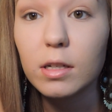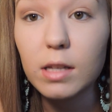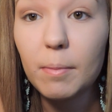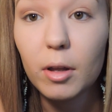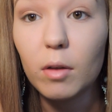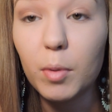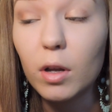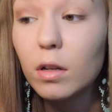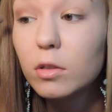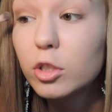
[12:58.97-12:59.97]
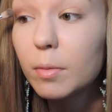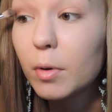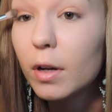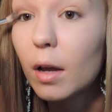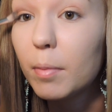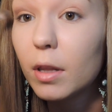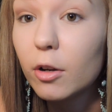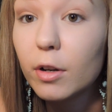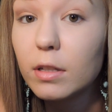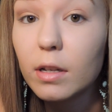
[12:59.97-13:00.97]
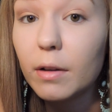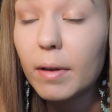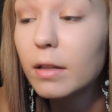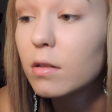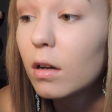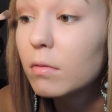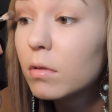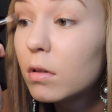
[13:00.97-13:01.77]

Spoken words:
because I'm going to put shimmery up in the crease anyway, so.